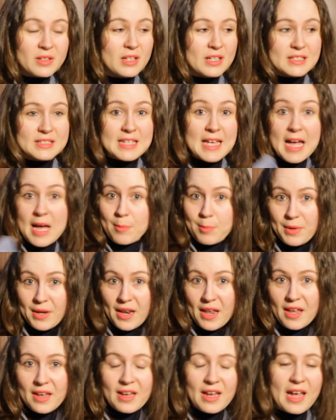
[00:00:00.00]
is
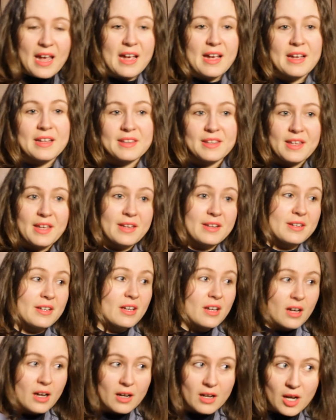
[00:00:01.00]
happening, and then
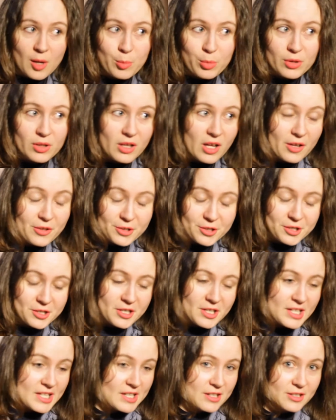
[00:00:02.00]
a couple other
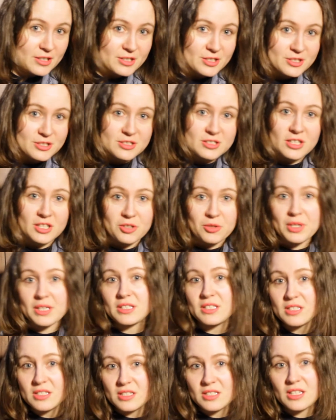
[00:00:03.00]
characters that you
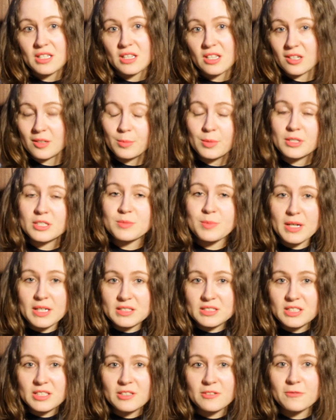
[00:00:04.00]
get to see their
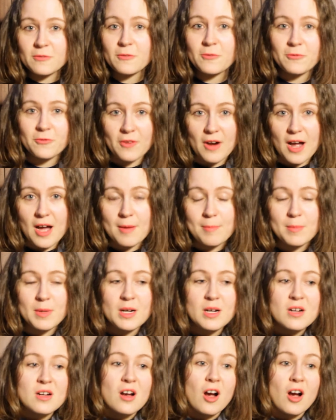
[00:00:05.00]
perspective from